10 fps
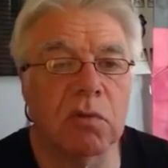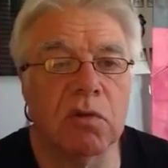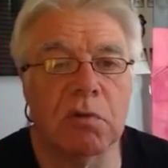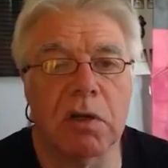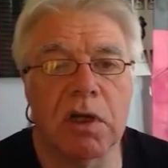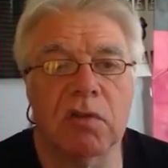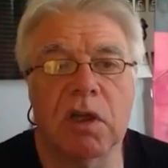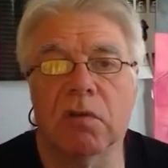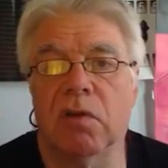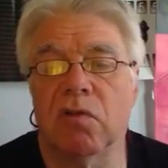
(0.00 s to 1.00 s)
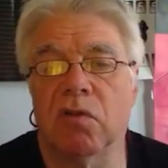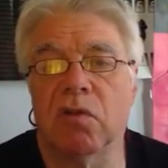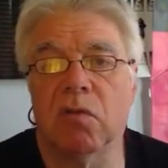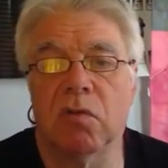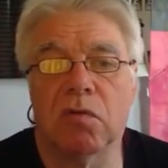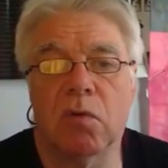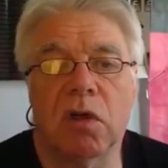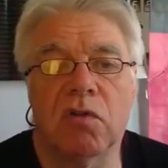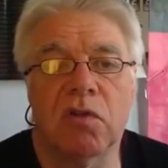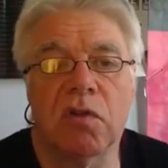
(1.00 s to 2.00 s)
which breaks down into
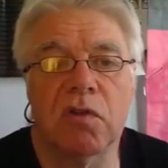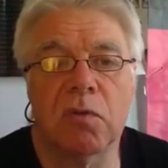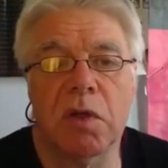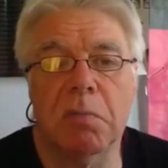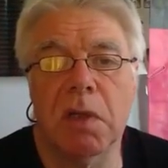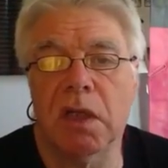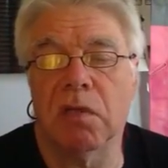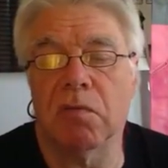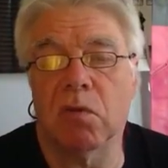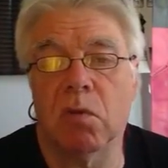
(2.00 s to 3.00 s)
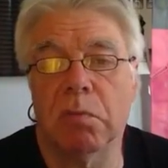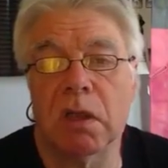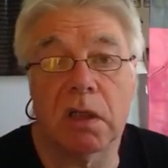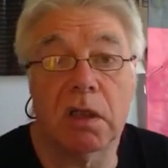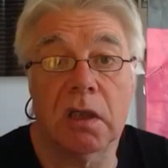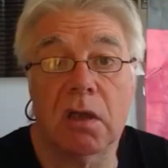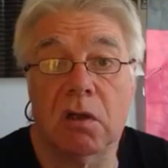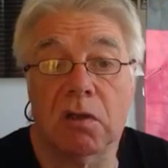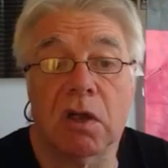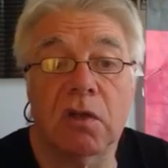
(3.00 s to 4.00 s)
403 million for plug-in
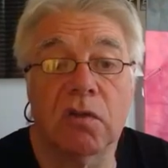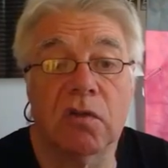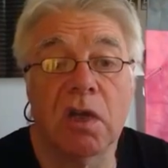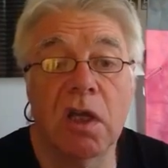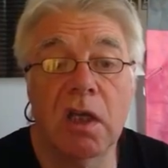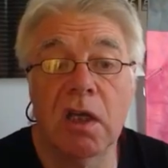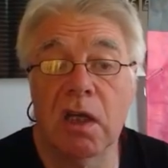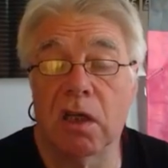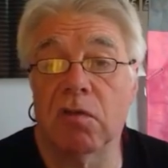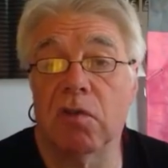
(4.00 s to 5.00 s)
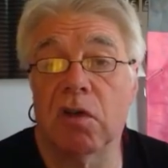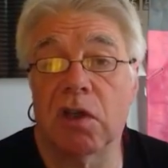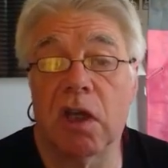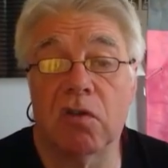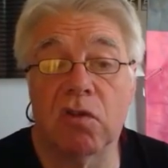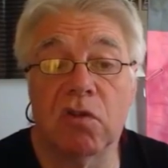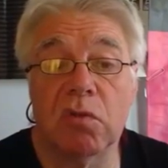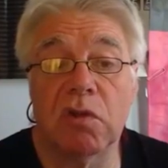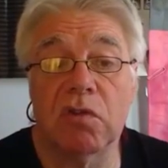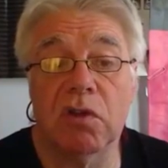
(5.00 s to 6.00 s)
car grants, and a further
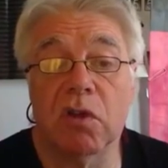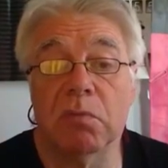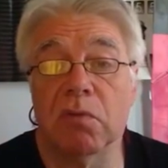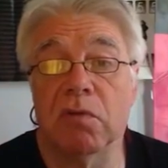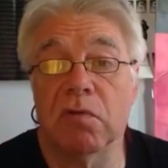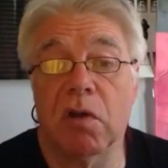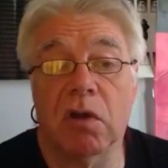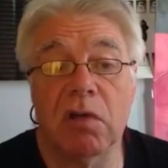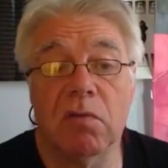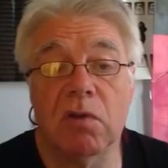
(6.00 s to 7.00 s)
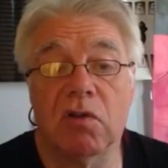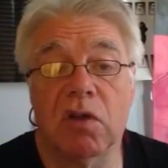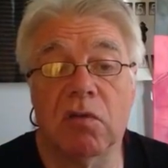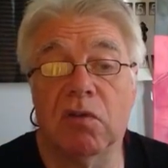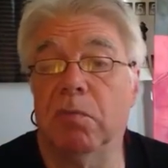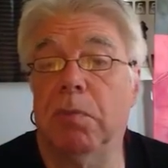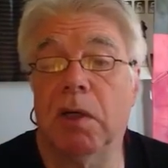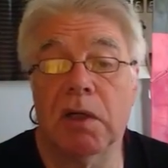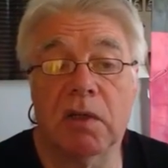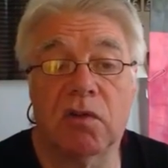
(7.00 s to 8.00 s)
129.5, which covers
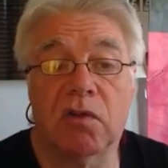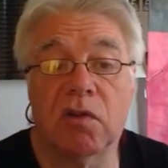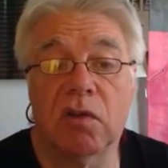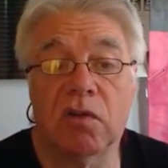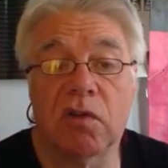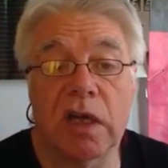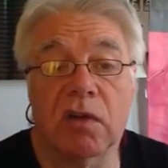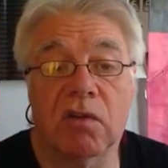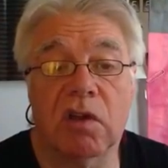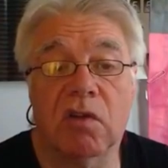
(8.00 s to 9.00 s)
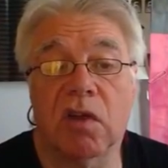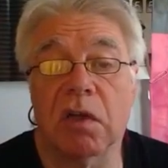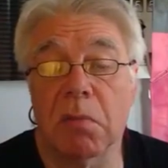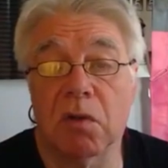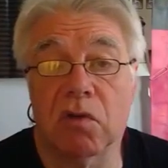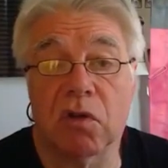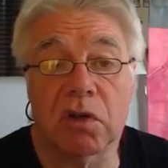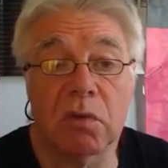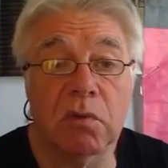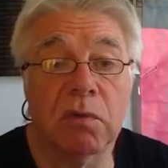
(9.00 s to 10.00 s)
bikes, taxis, and
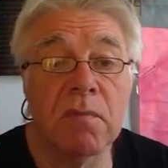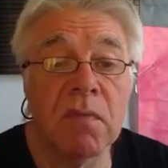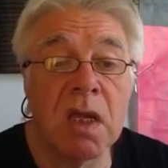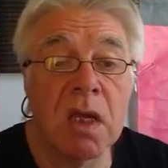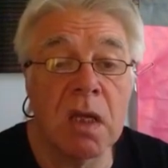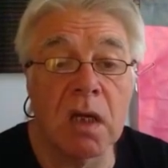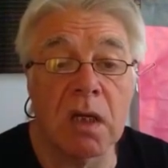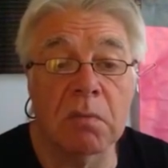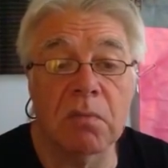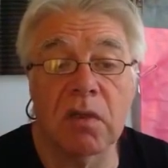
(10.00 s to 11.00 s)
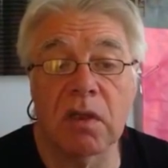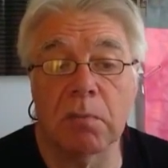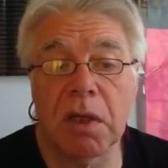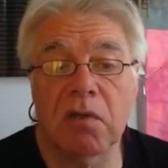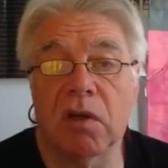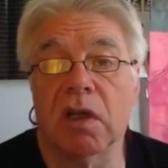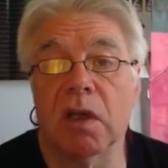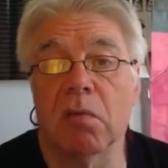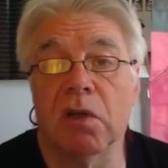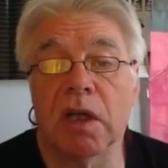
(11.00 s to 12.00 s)
motorcycles.
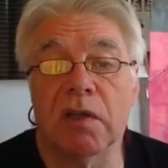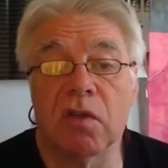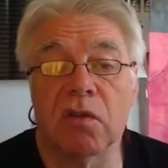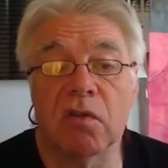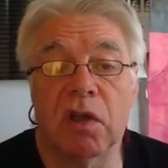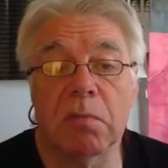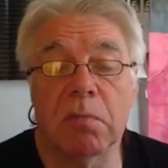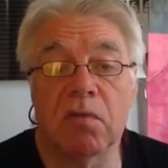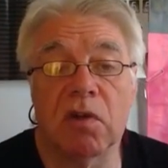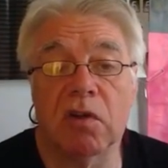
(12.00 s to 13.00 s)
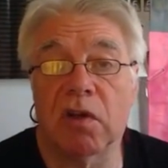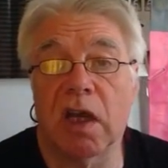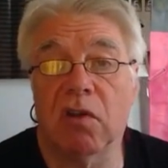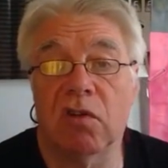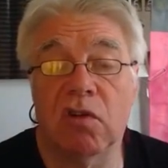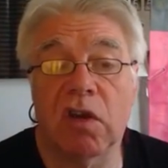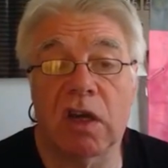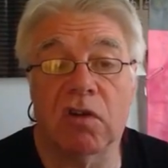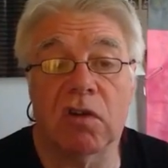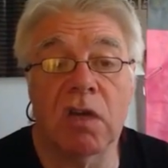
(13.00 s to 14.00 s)
Basically, what that does is it provides a cash
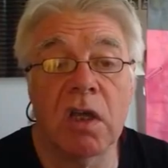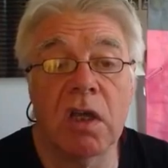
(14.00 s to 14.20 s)
injection